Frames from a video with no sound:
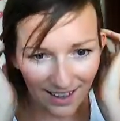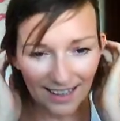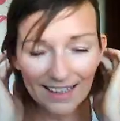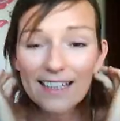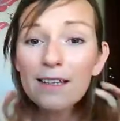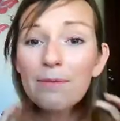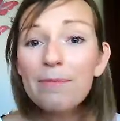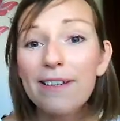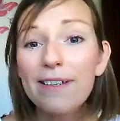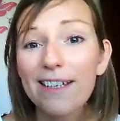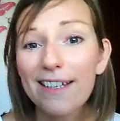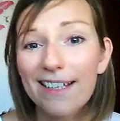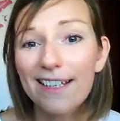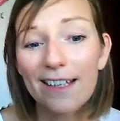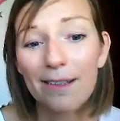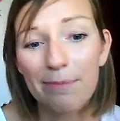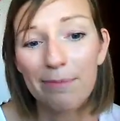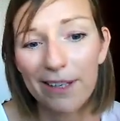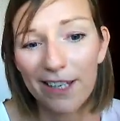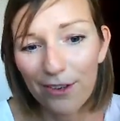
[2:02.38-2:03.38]
Let me,
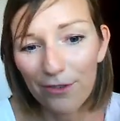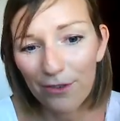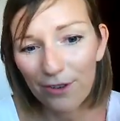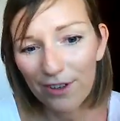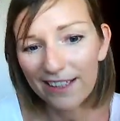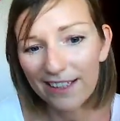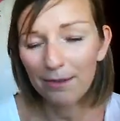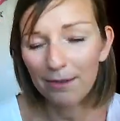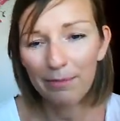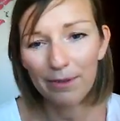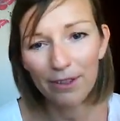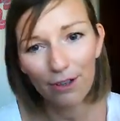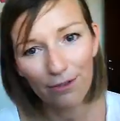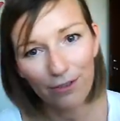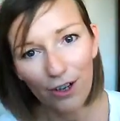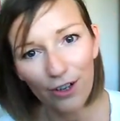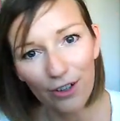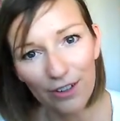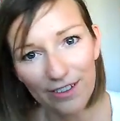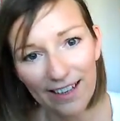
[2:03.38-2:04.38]
let me give you a little bit
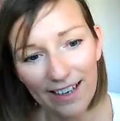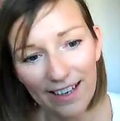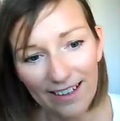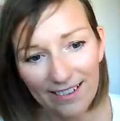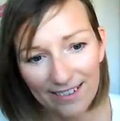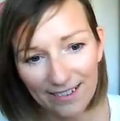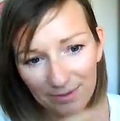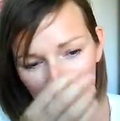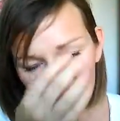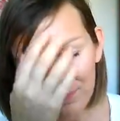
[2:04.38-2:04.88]
of context.